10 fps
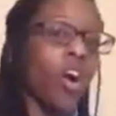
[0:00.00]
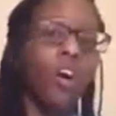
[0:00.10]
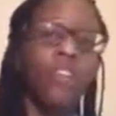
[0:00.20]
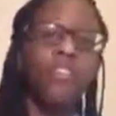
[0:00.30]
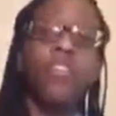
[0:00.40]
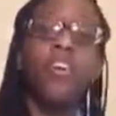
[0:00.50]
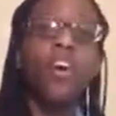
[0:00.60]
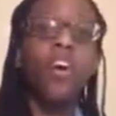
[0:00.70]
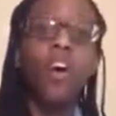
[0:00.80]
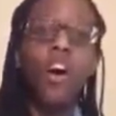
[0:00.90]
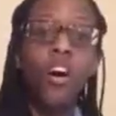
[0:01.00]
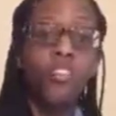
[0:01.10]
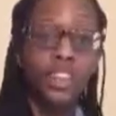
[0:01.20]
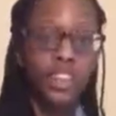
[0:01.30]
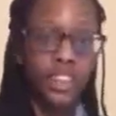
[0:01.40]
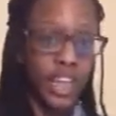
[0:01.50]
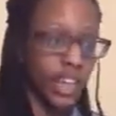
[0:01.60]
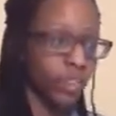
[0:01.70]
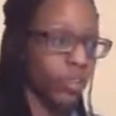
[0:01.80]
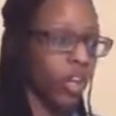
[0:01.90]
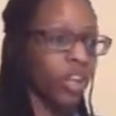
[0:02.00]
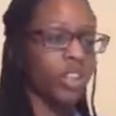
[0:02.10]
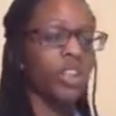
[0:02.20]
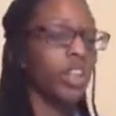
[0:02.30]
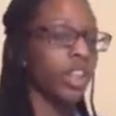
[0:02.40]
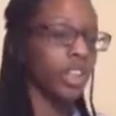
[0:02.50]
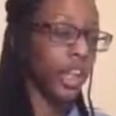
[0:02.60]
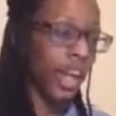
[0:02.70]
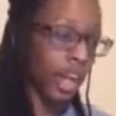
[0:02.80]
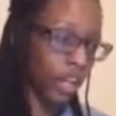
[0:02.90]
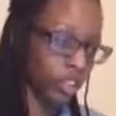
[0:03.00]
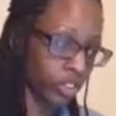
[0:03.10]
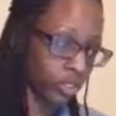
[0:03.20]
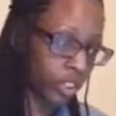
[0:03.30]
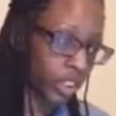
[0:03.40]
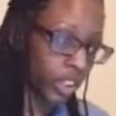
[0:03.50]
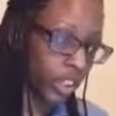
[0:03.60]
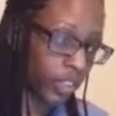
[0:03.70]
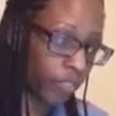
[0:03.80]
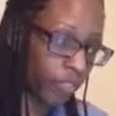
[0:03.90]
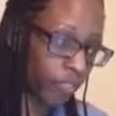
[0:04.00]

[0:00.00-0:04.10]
All of these things were causing such controversy.